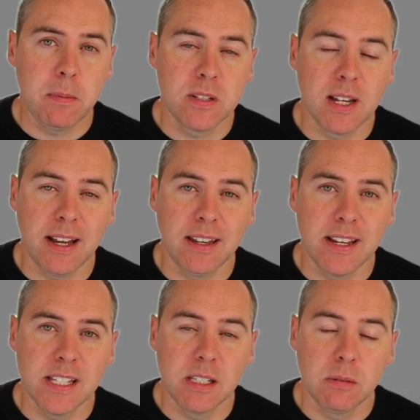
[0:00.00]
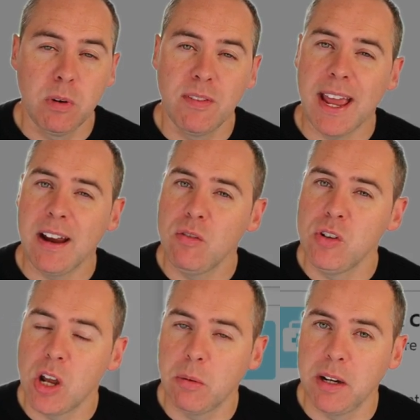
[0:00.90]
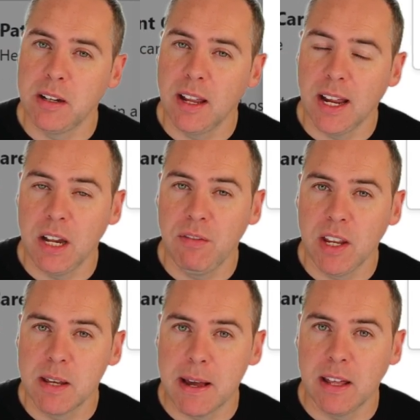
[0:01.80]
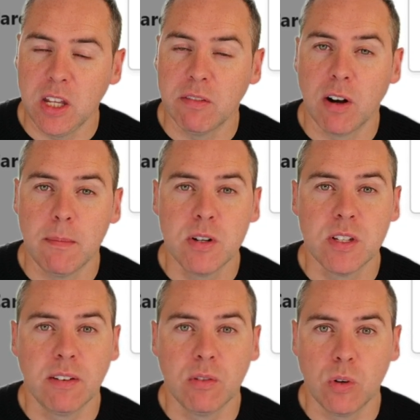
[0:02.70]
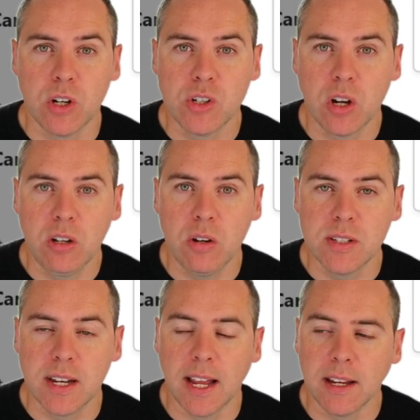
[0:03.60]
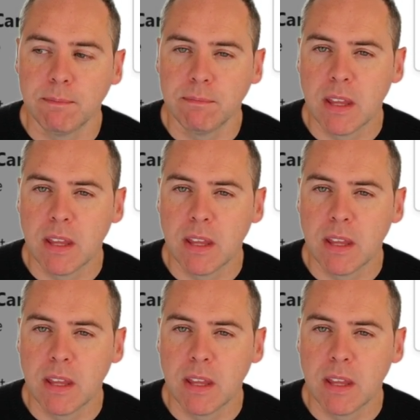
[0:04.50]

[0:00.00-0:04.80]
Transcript: people select this without knowing anything about the other options I've already shown you today.